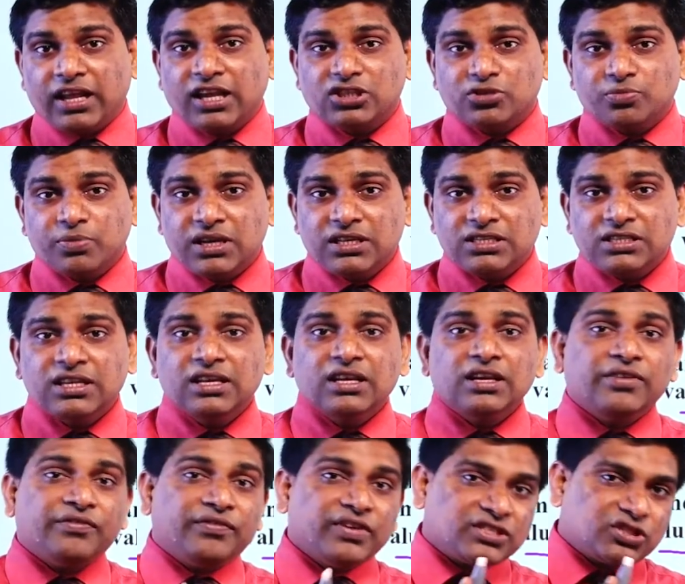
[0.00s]
means
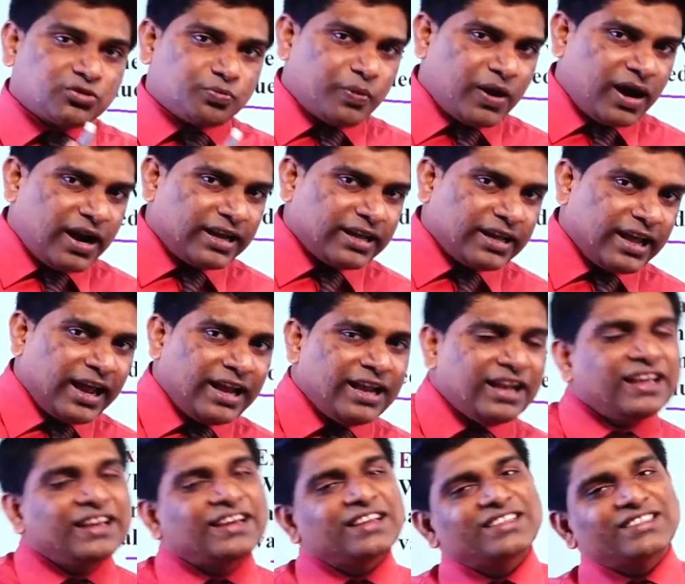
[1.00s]
first party and
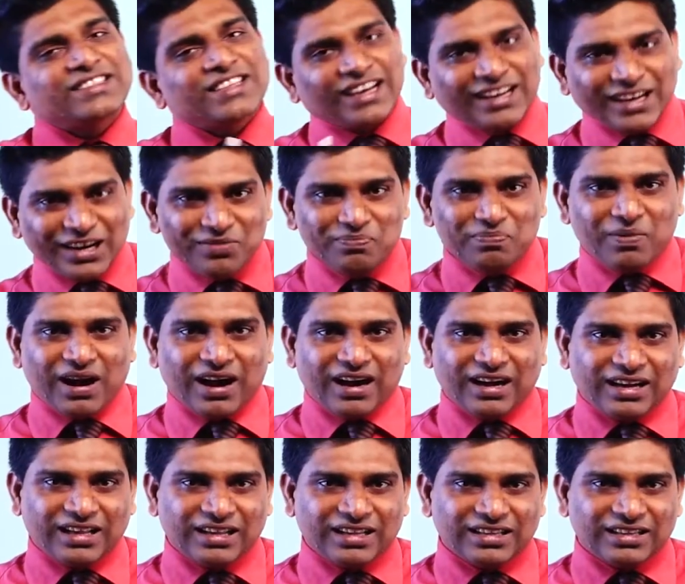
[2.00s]
second
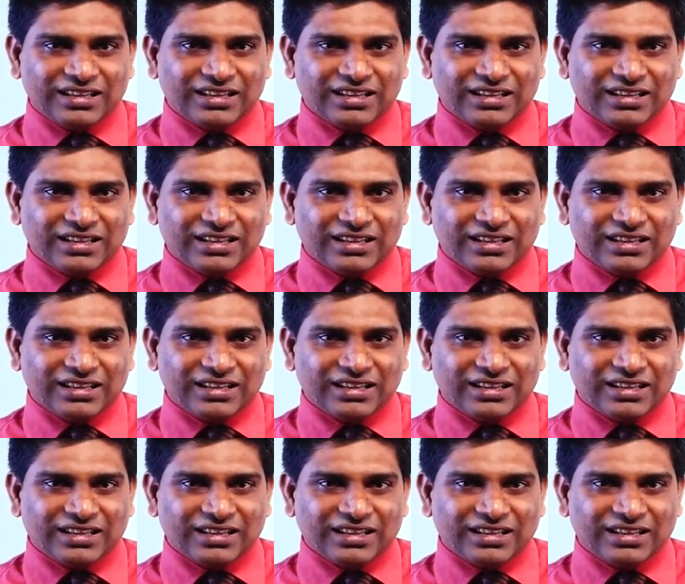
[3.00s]
party.